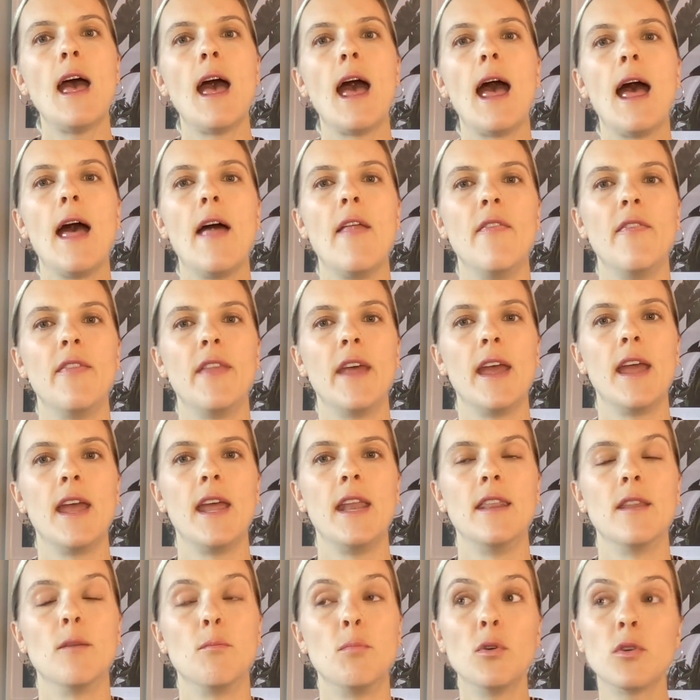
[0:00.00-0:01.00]
And
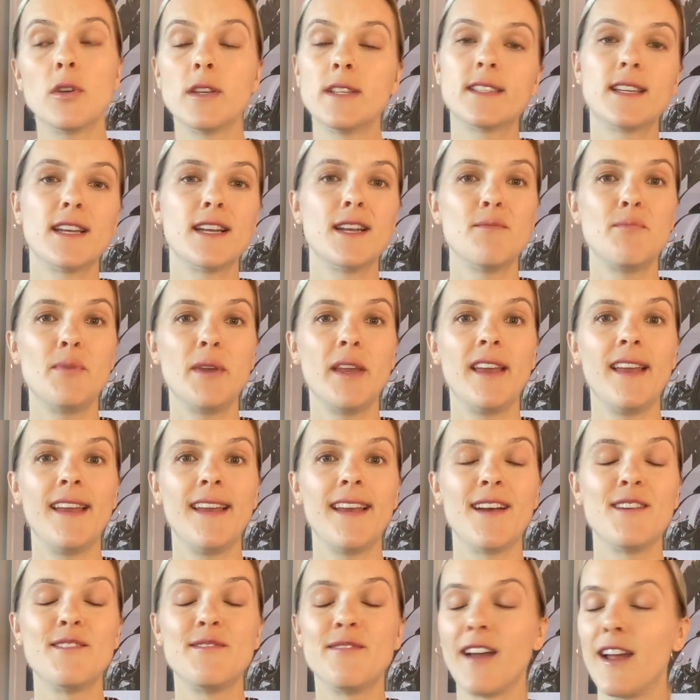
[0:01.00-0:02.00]
then the book is going to be
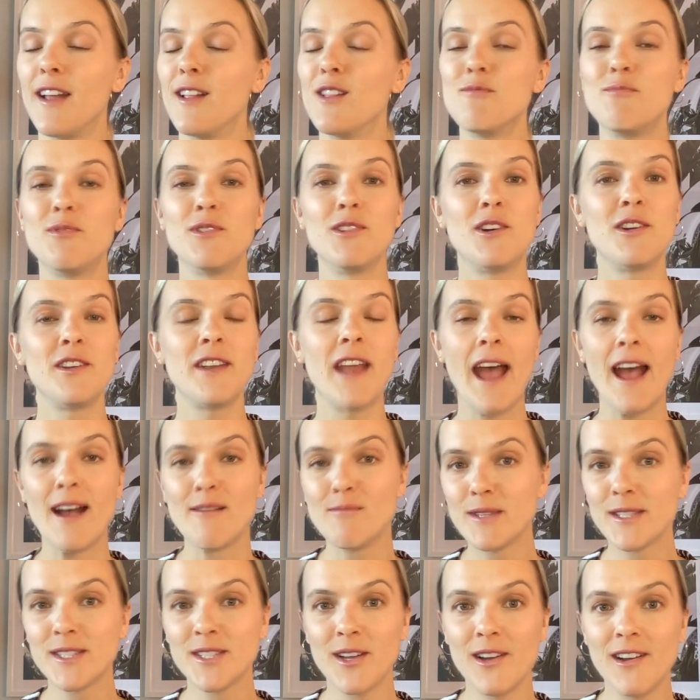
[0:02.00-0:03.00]
available on
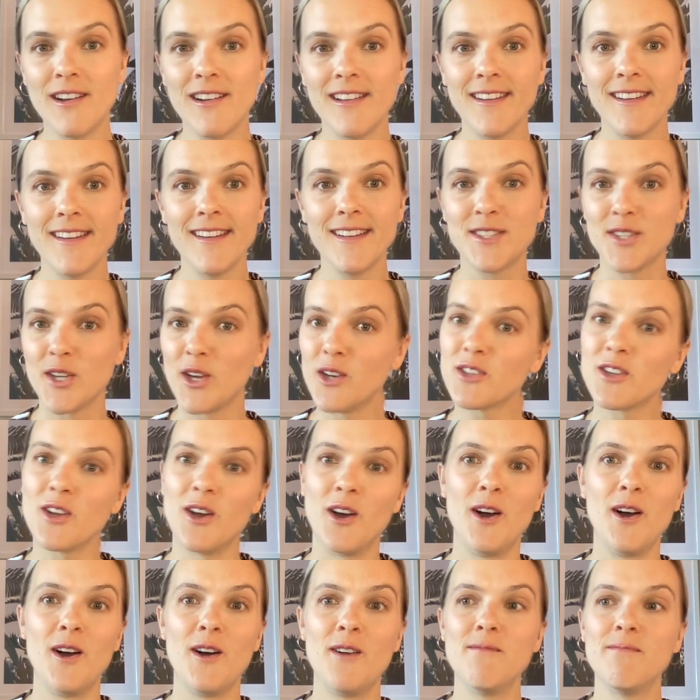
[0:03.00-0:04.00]

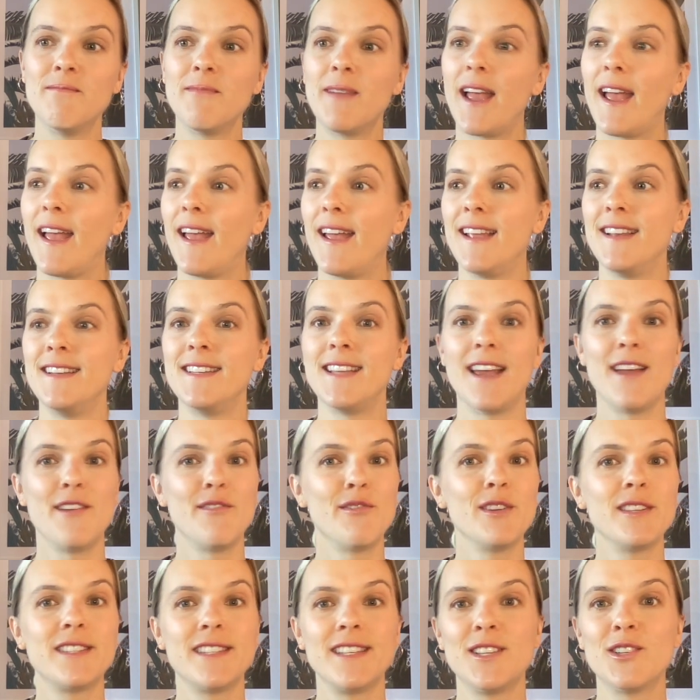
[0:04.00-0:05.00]
Amazon.com and
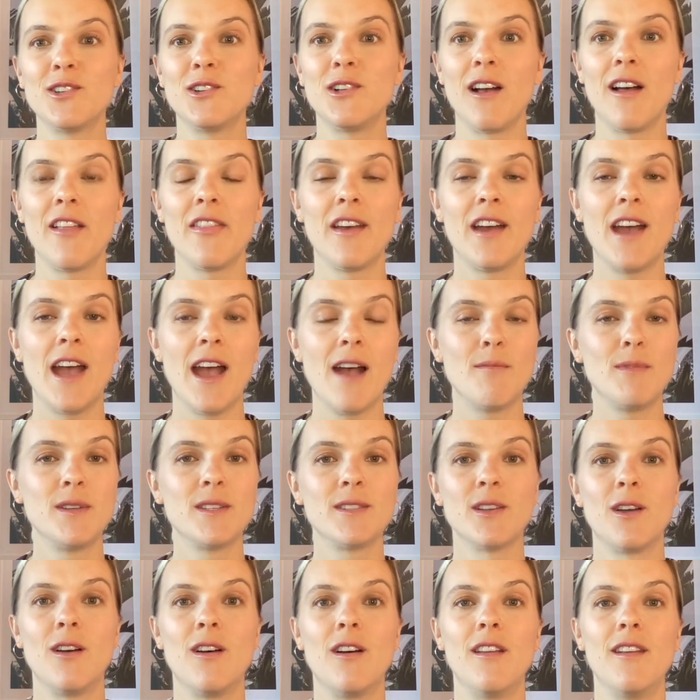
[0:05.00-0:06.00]
every single other
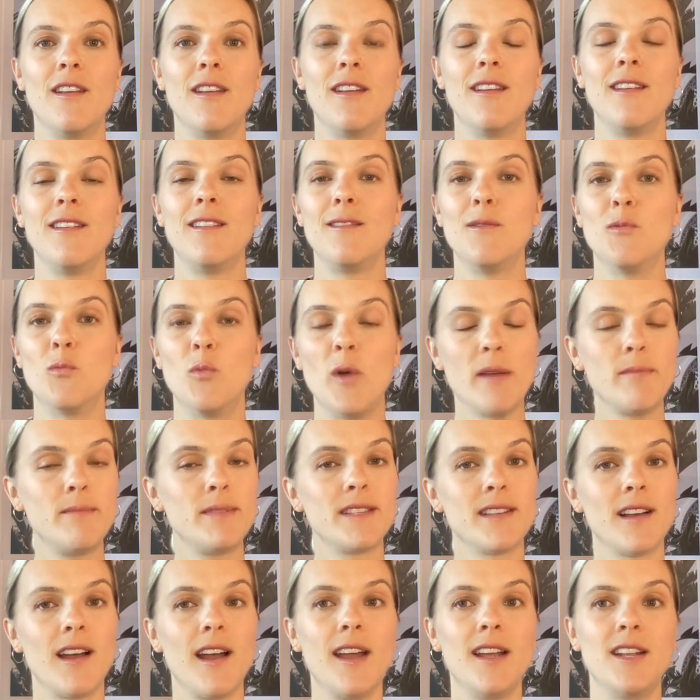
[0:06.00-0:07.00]
Amazon
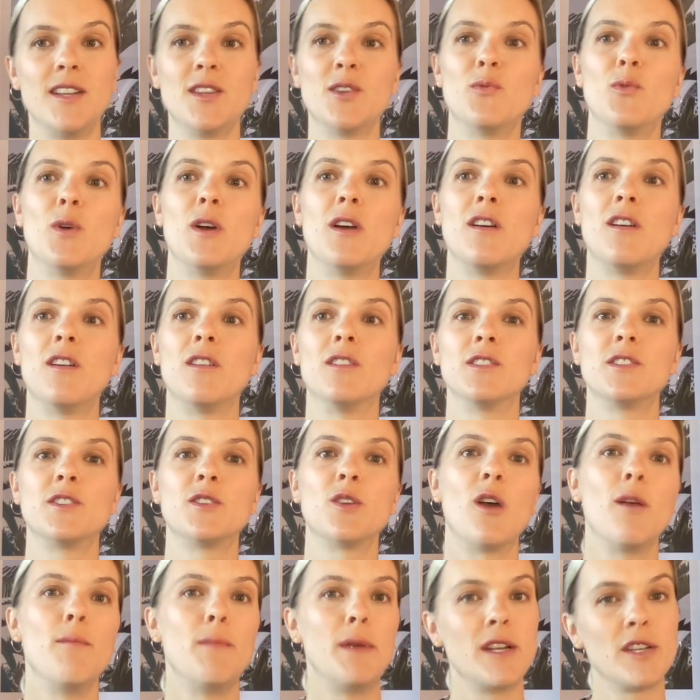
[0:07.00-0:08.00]
website in the world. So
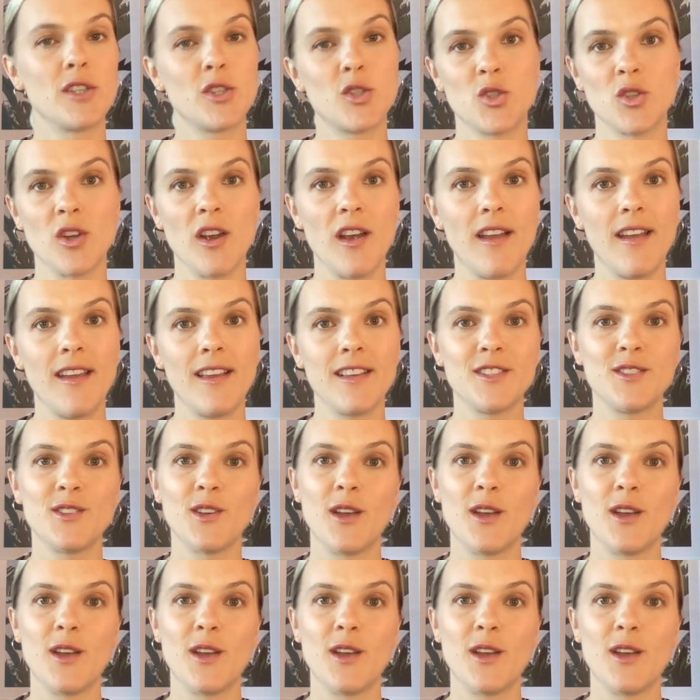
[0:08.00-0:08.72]
I'm in Australia, so